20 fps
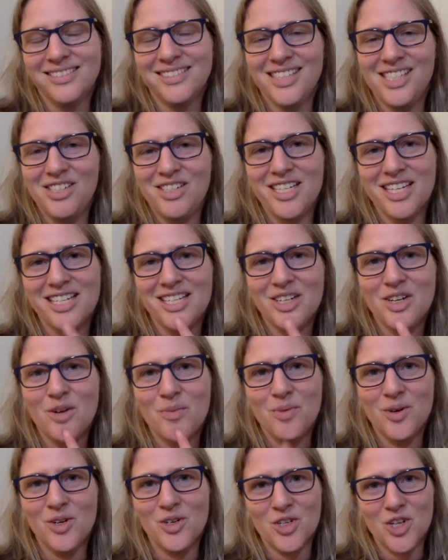You tend to
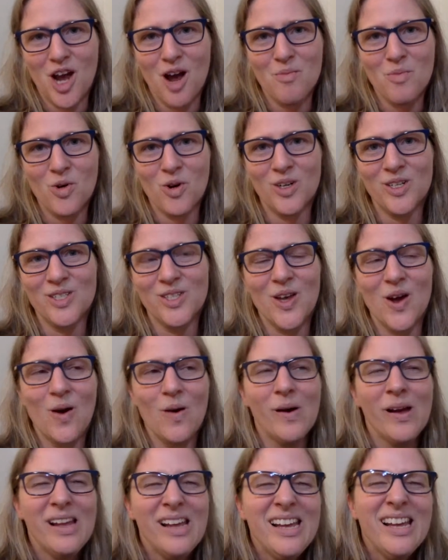open your jaw more. So,
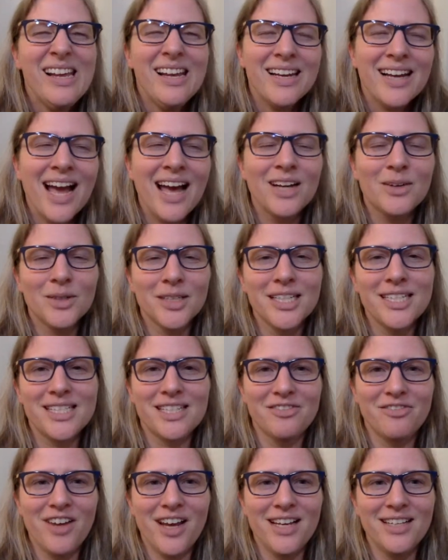kind of relates
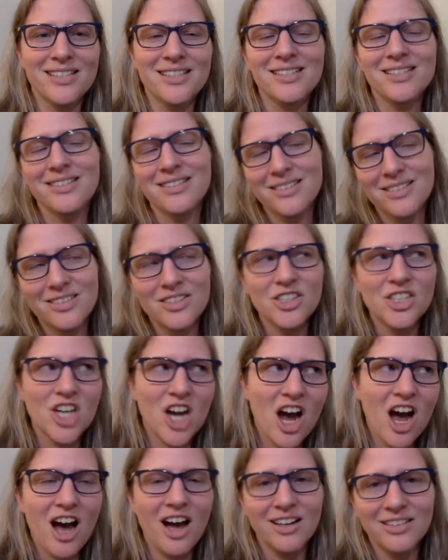to face,
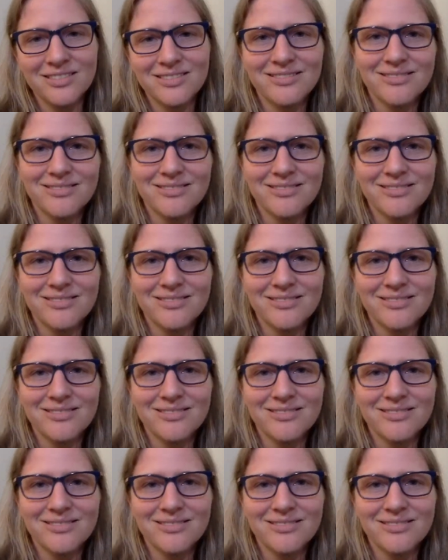jaw,